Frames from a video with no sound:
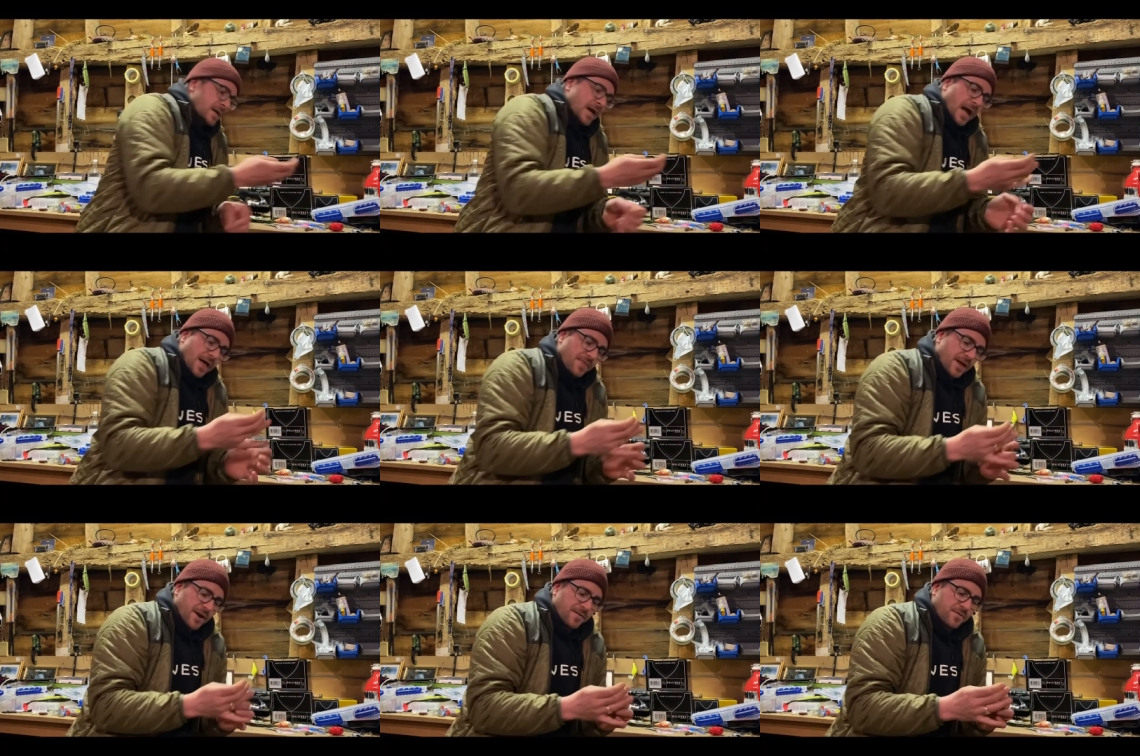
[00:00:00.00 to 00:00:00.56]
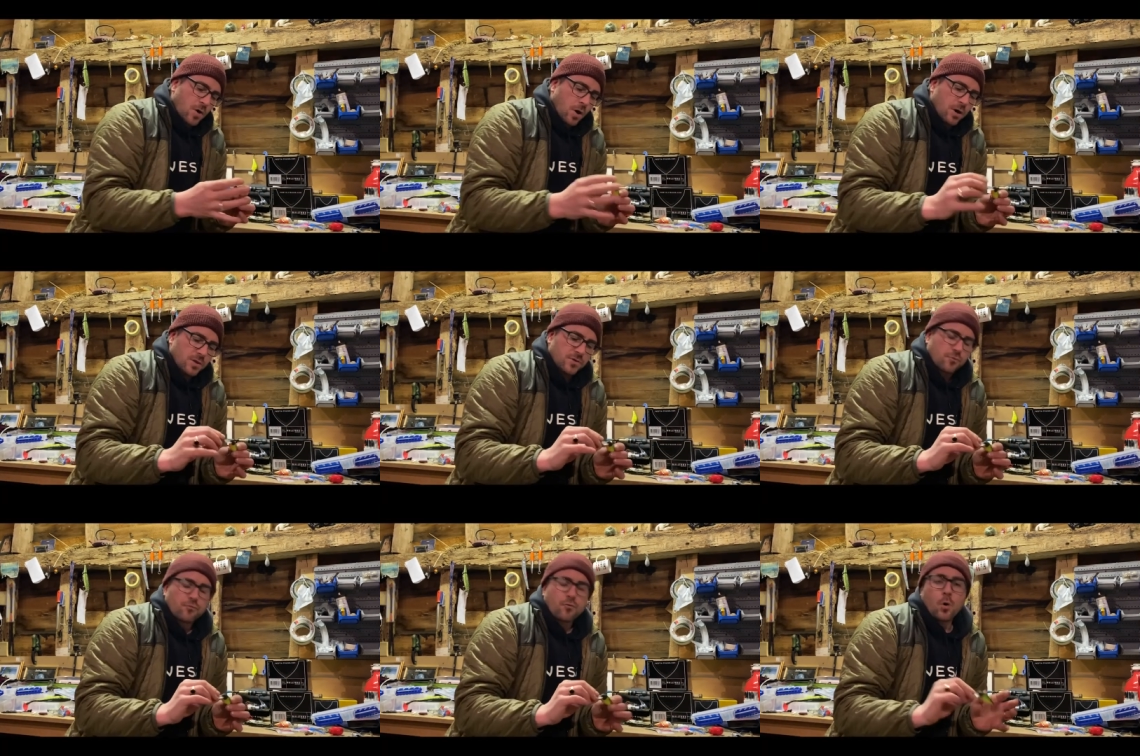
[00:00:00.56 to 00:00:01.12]
And then I've got
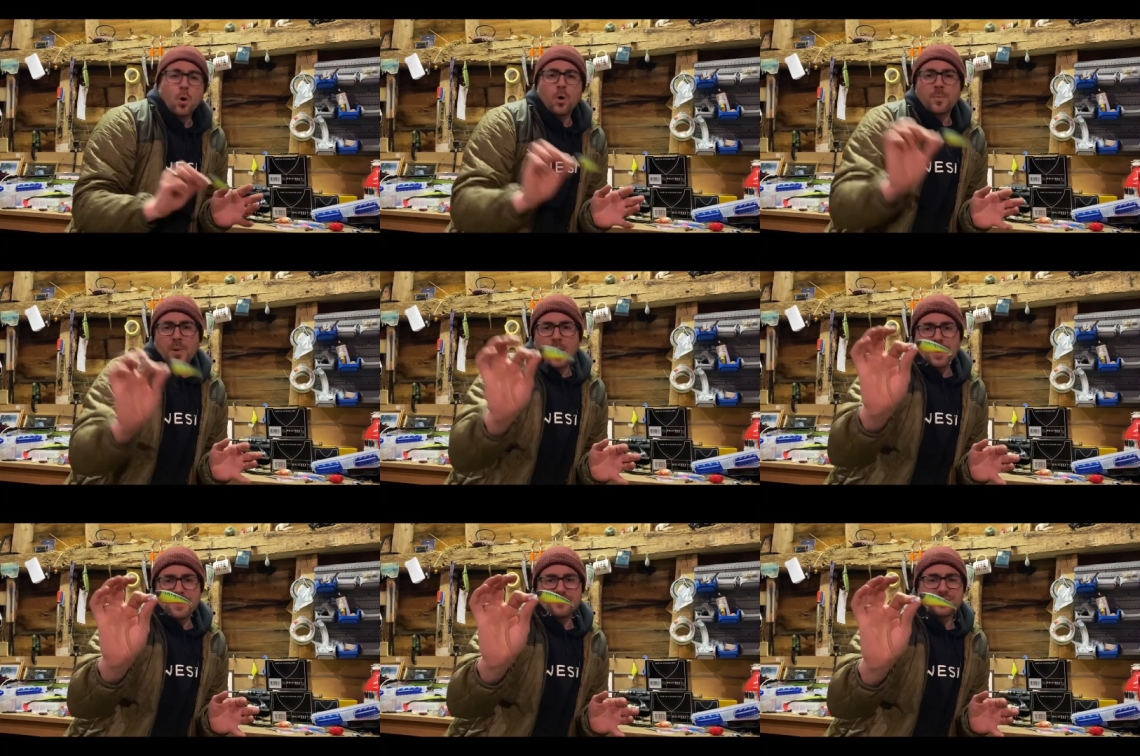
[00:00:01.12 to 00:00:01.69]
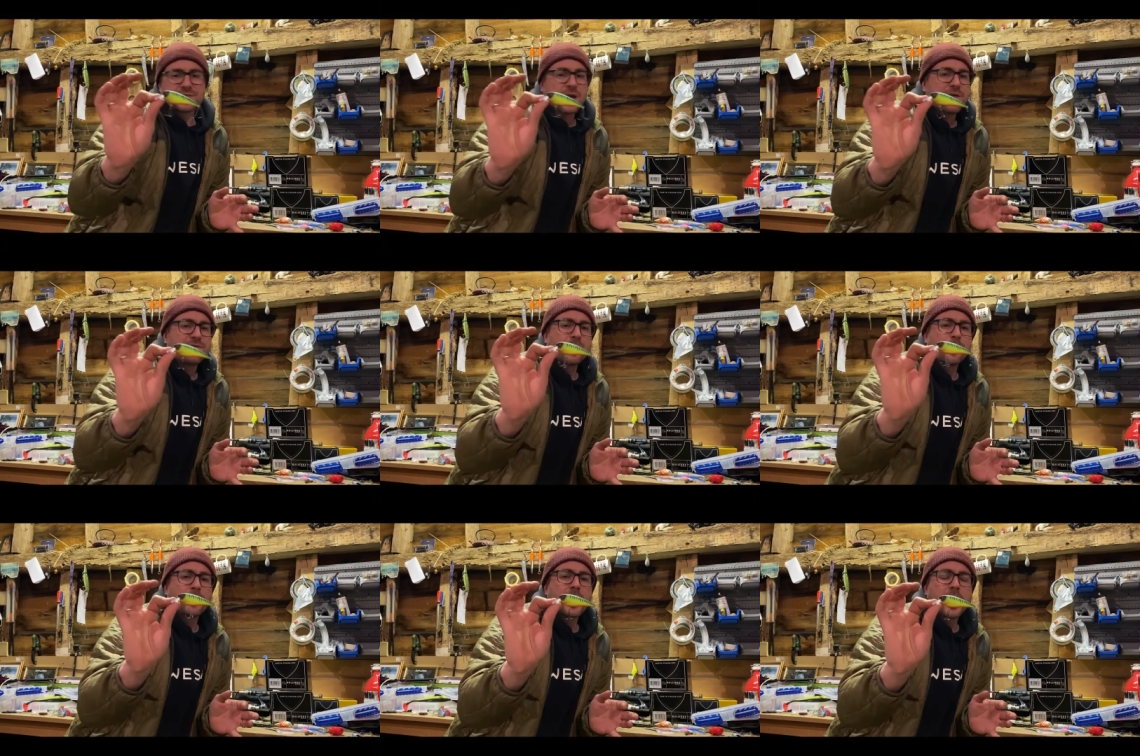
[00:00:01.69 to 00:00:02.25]
the raw bite. So
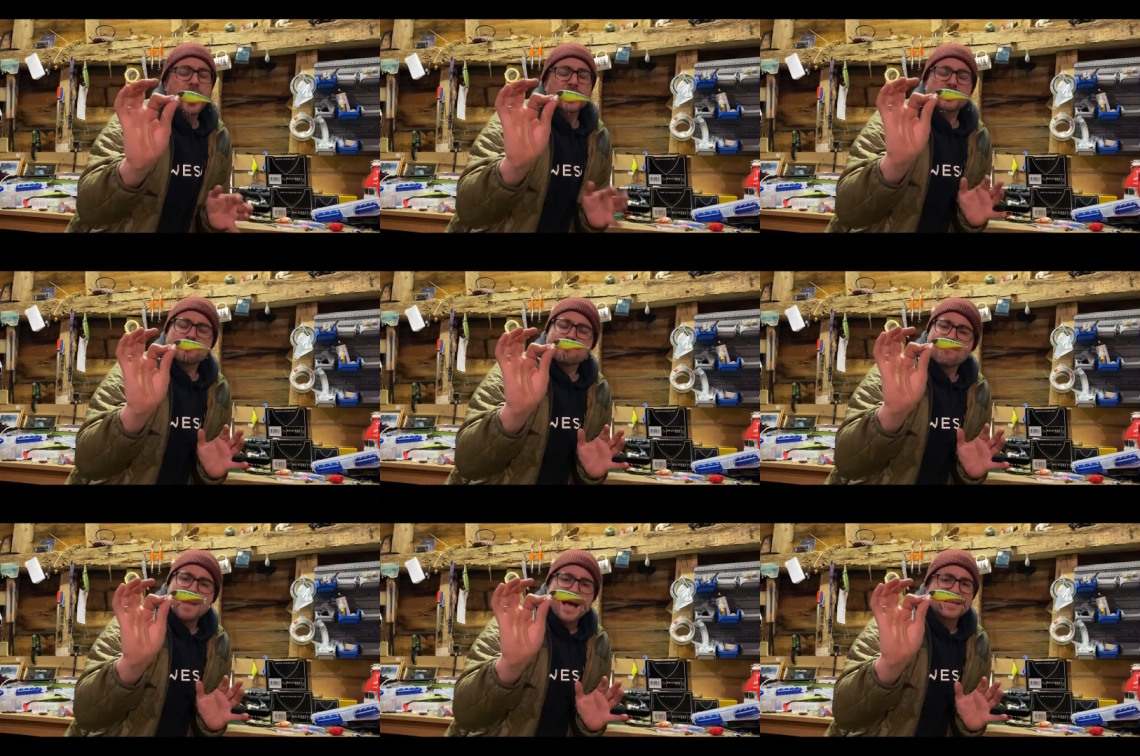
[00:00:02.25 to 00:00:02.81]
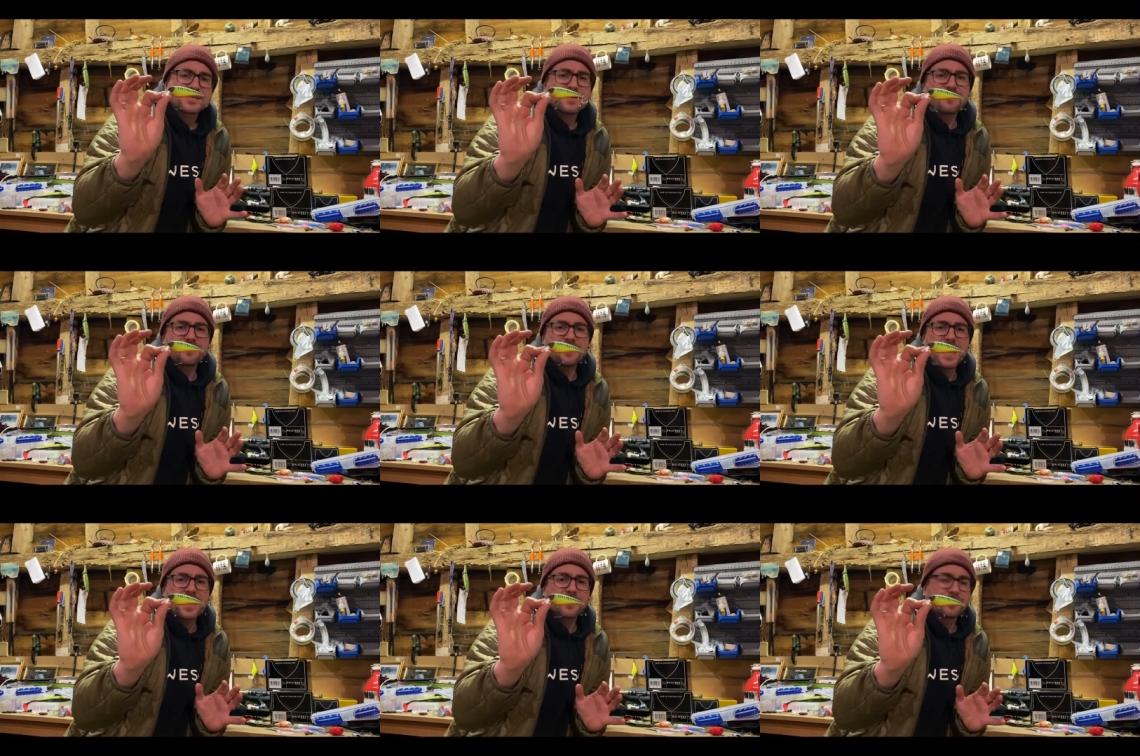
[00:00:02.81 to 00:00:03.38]
for perch, massive
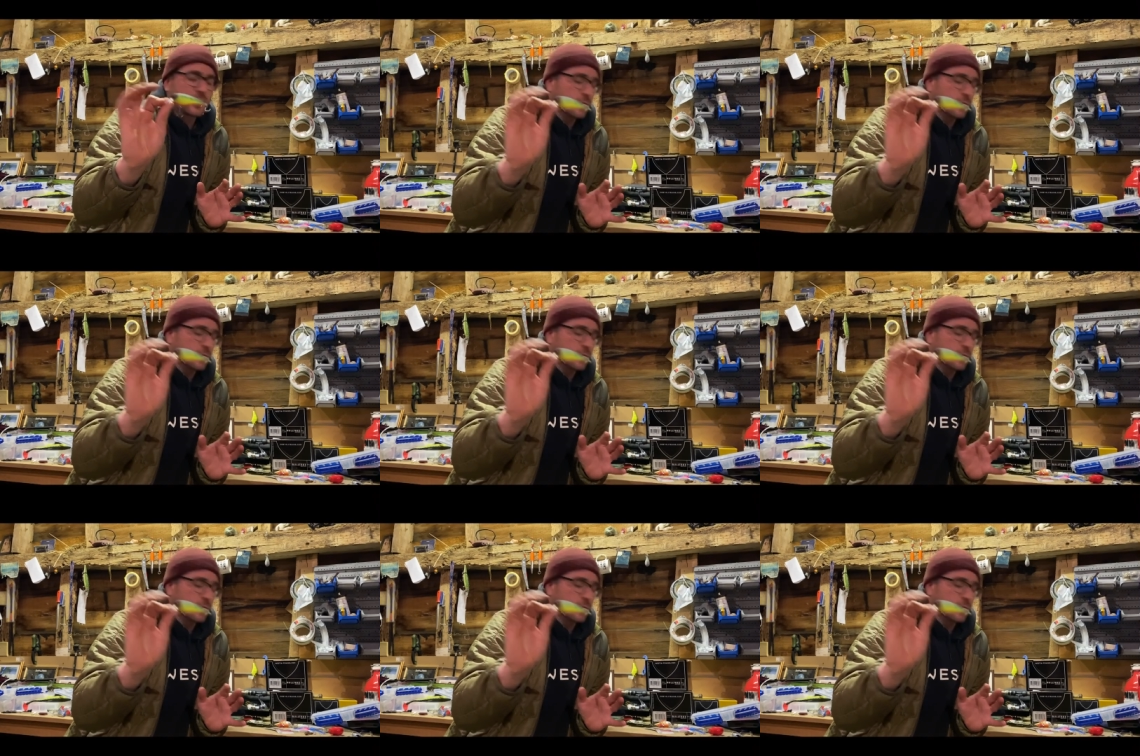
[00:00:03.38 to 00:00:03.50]
fan of the